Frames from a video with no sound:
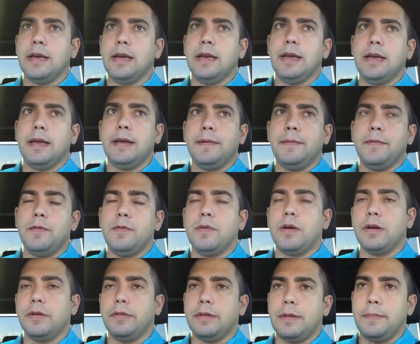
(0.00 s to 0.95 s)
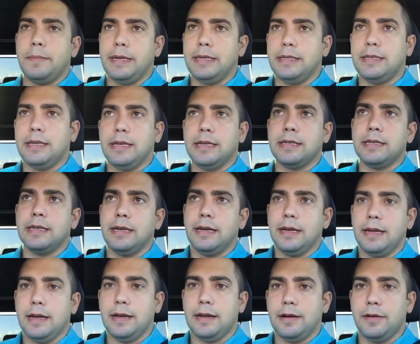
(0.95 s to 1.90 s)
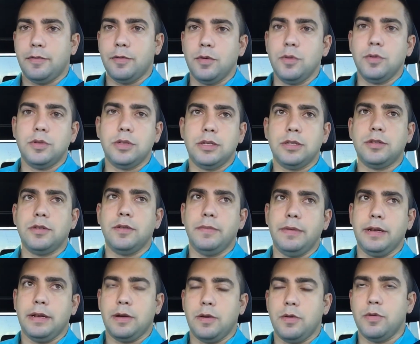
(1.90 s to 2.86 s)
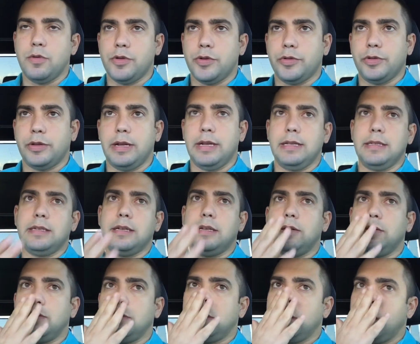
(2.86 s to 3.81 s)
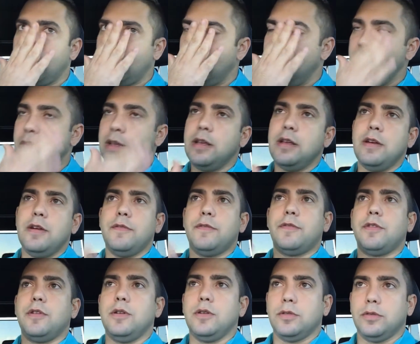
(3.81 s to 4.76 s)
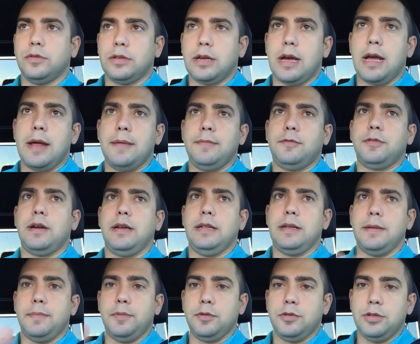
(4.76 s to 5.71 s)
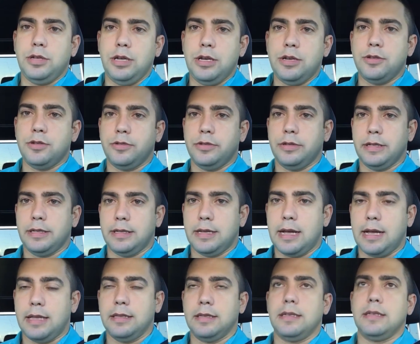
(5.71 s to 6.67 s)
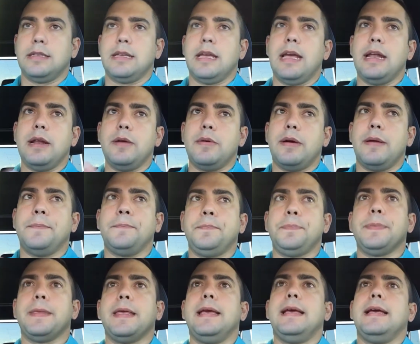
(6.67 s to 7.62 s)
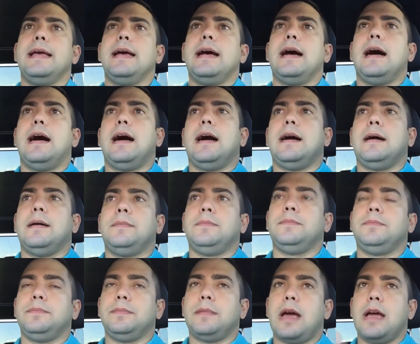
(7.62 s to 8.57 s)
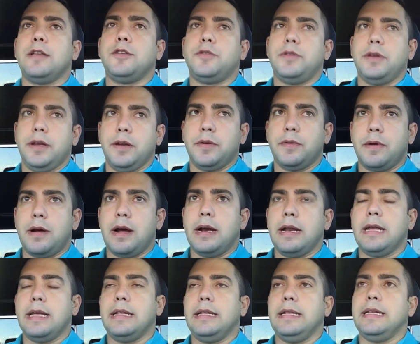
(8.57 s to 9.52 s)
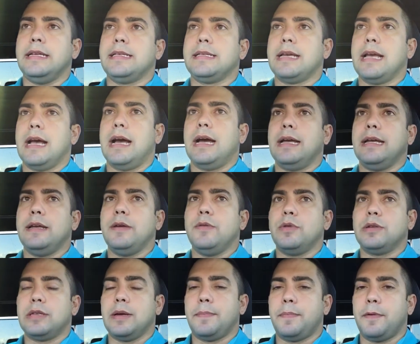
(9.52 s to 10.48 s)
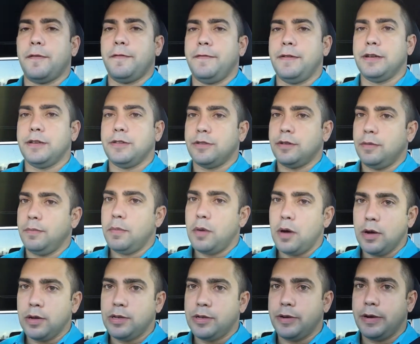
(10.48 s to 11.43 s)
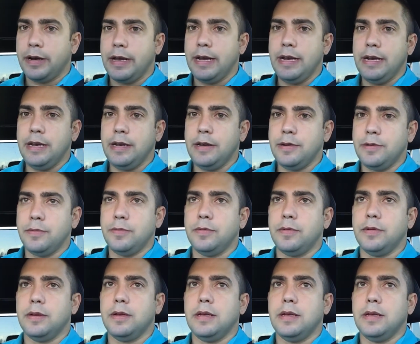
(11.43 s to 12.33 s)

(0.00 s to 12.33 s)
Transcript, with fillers: and one of the basic uh, rules is to be in a horse stance and all that for a long time trying the positions the stances anyway um, I trained karate this guy was a professional boxer he knew